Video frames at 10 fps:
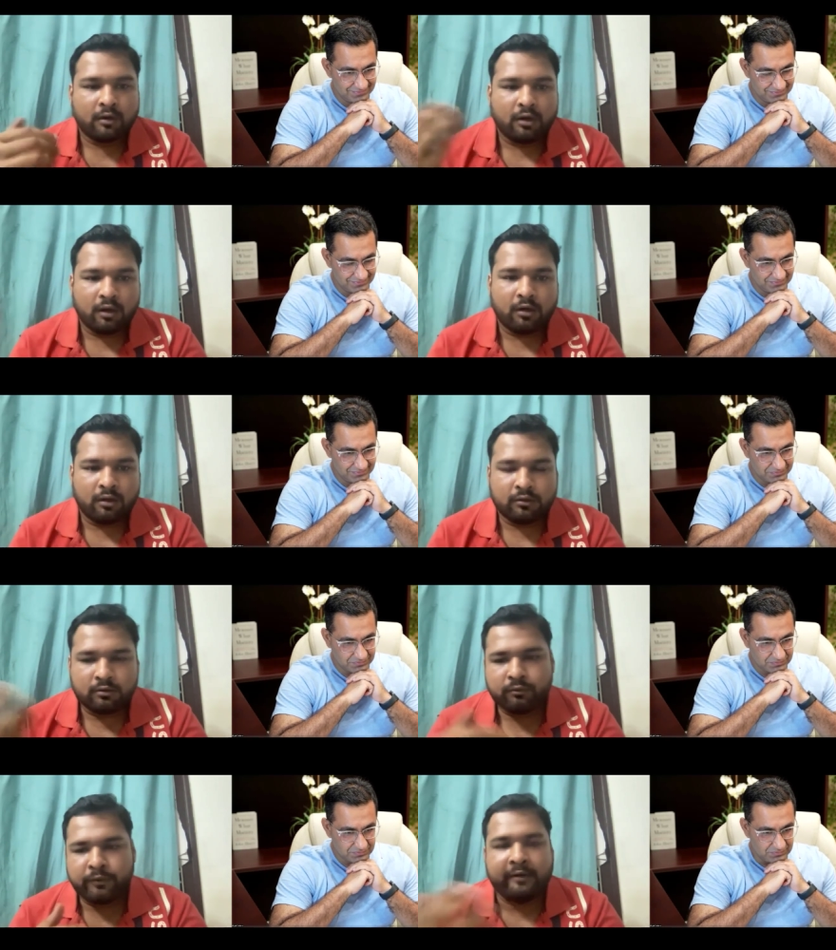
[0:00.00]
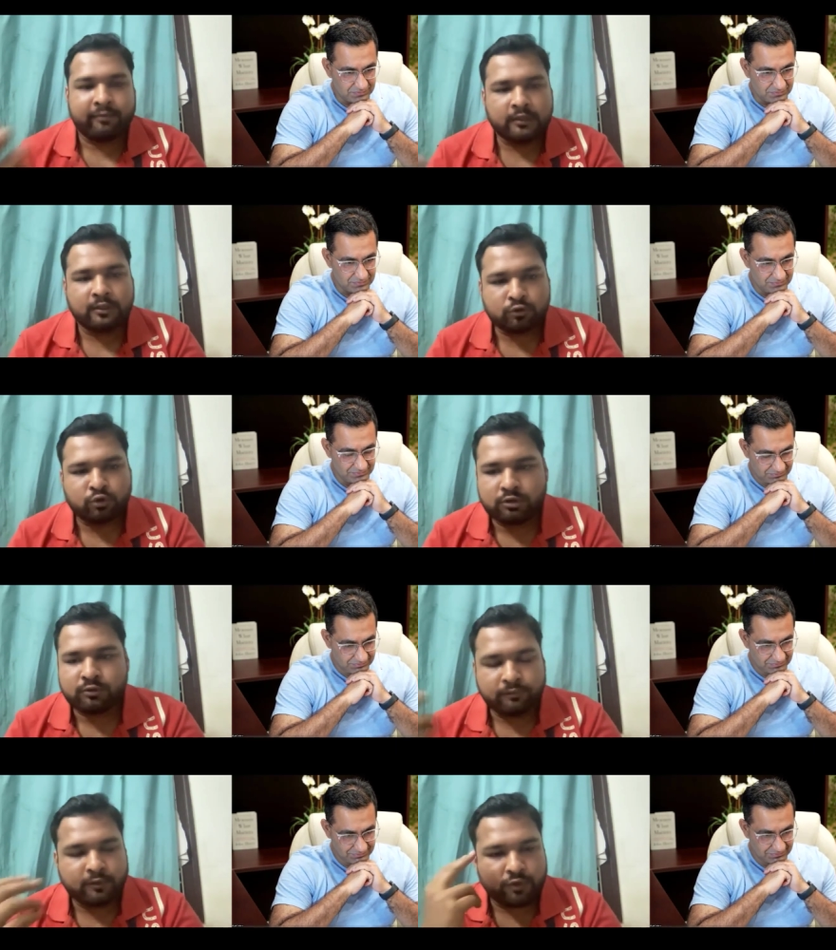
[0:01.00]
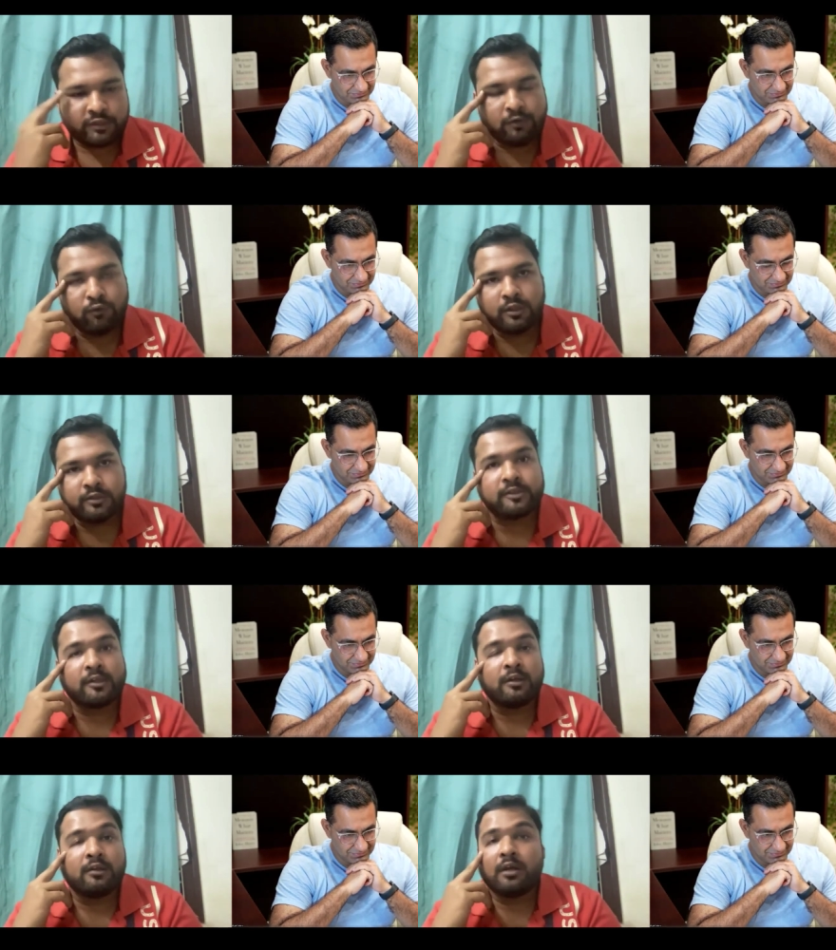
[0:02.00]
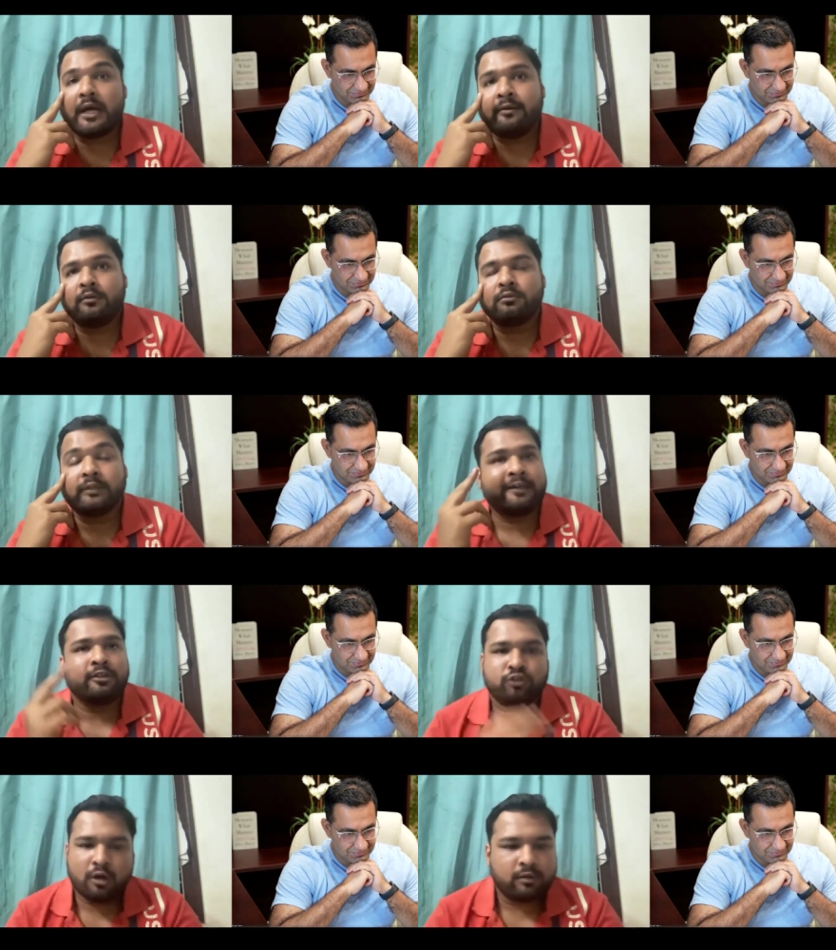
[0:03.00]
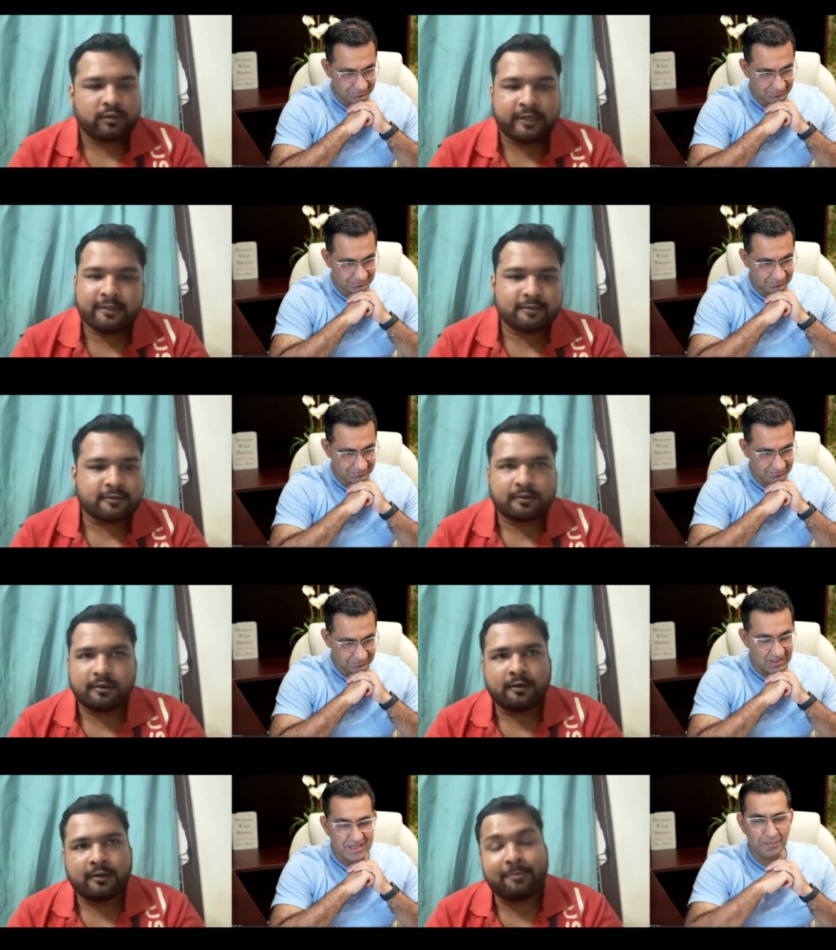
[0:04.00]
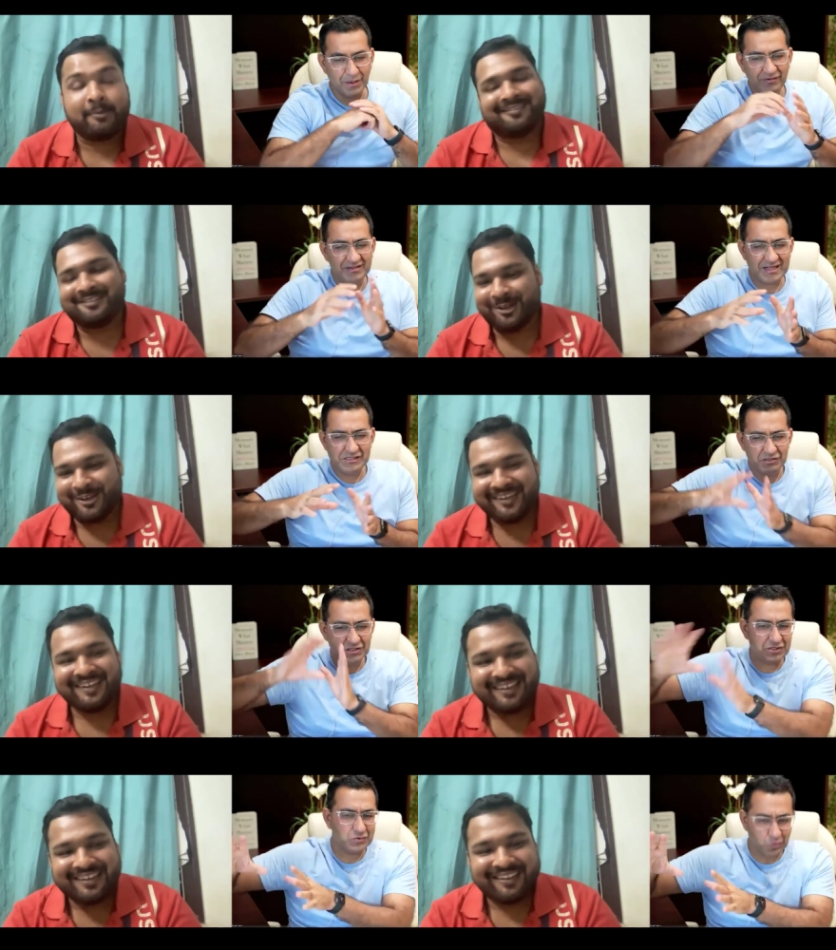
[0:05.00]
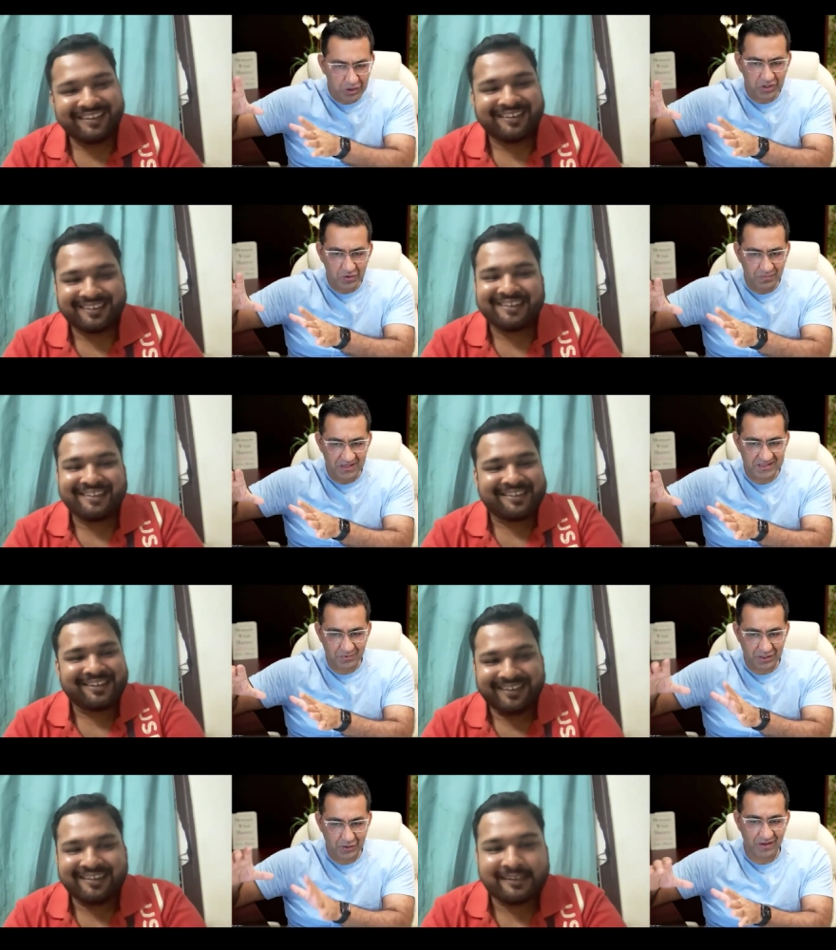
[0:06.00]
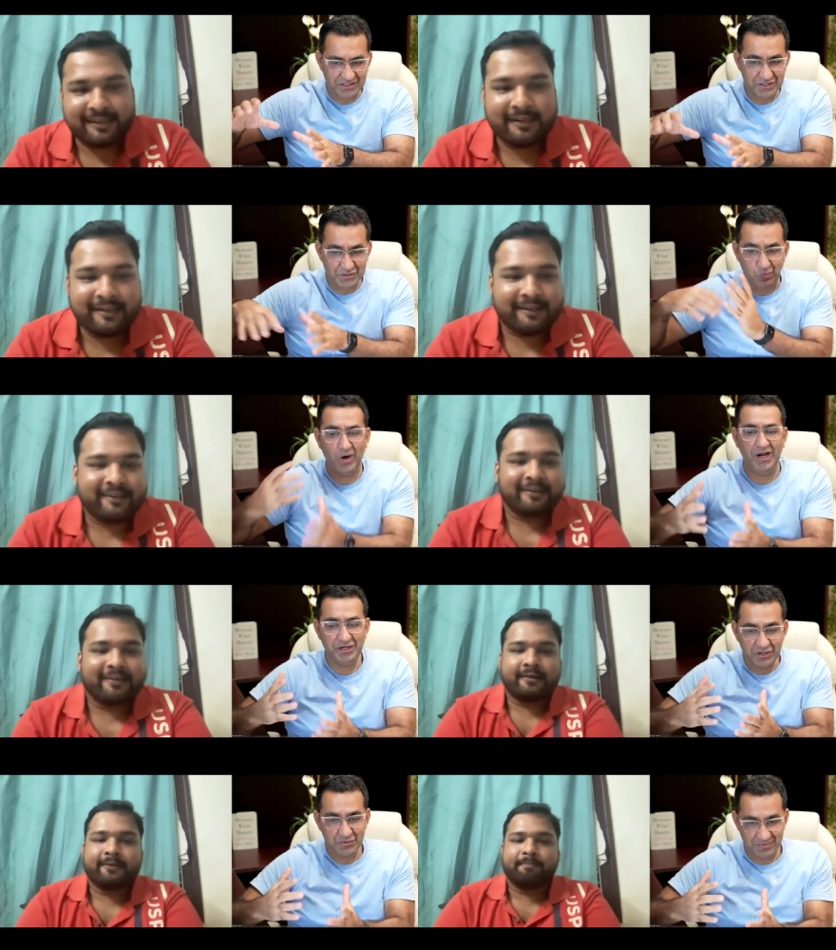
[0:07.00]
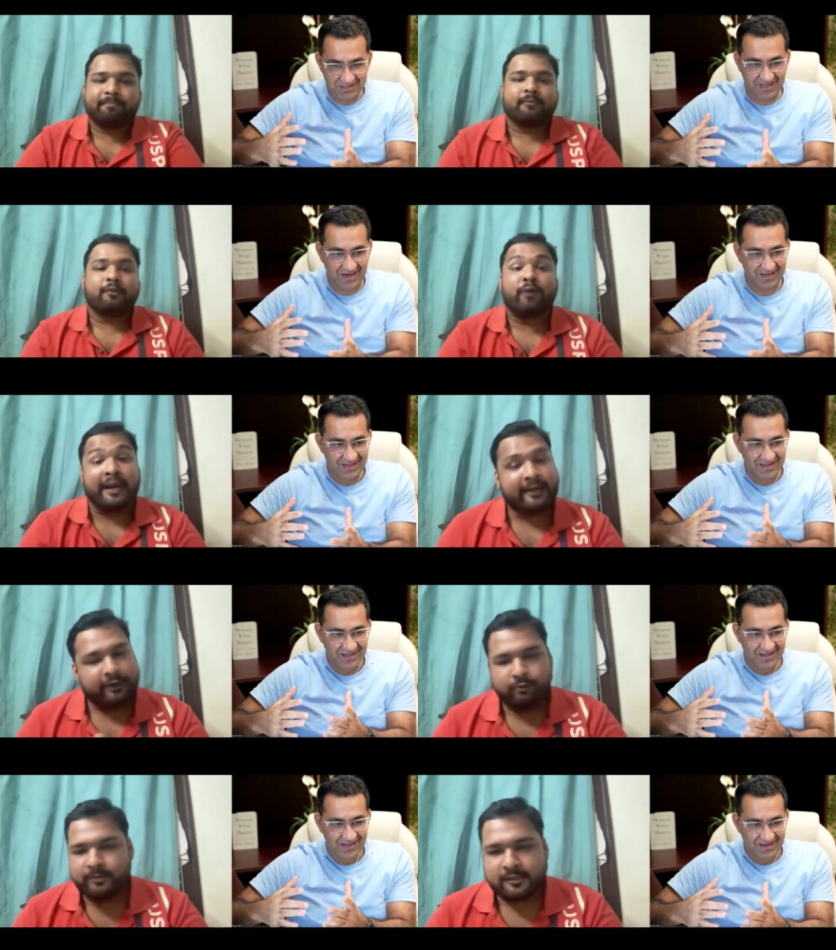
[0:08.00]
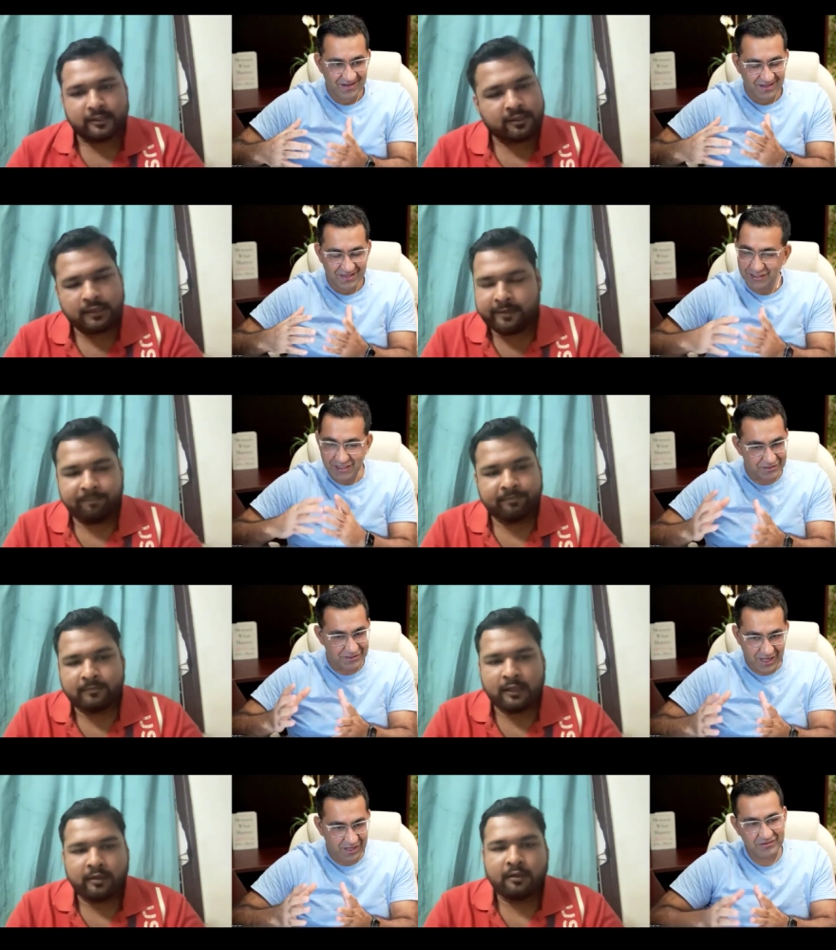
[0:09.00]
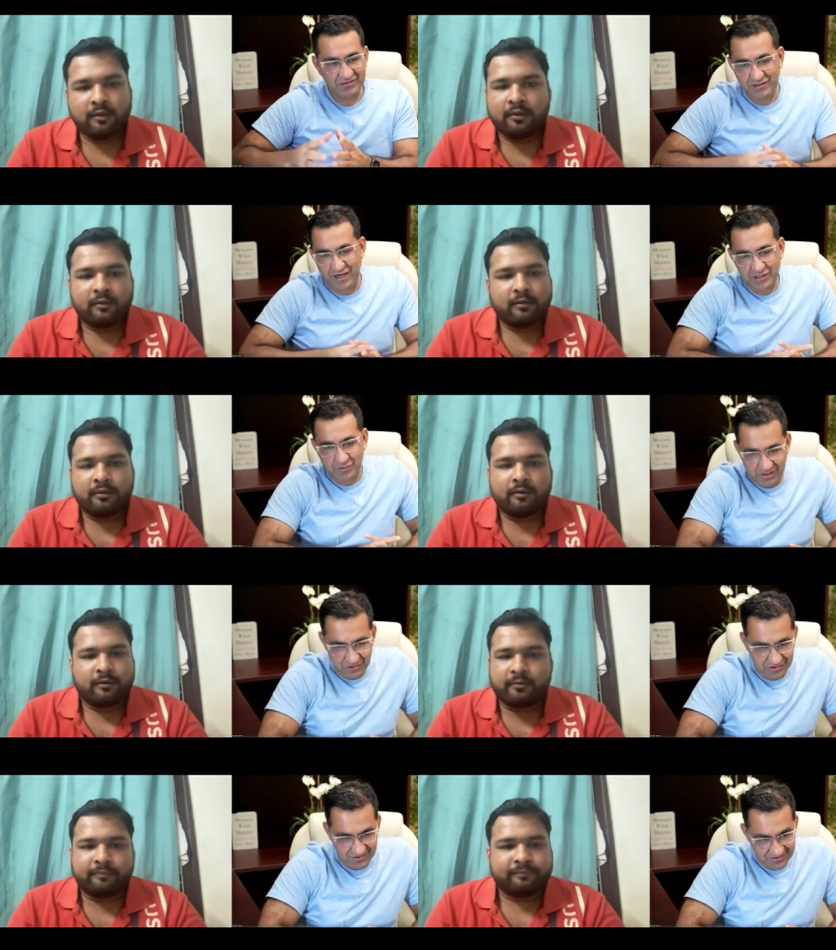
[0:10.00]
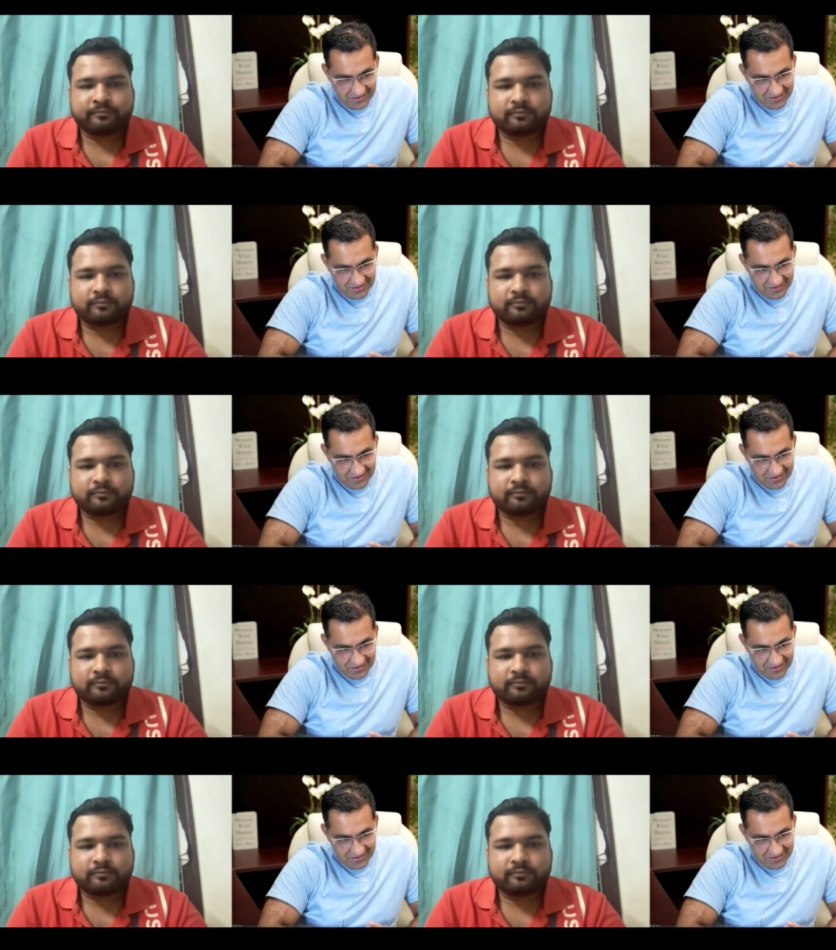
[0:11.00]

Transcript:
Speaker 1: hmm. uh, wherever the source of the hmm. question was and that is wrong that is uh, yeah I because mean, it tells
Speaker 2: you this is what you missed but the question is why did you miss that why did you miss it yeah. it doesn't yeah. answer that question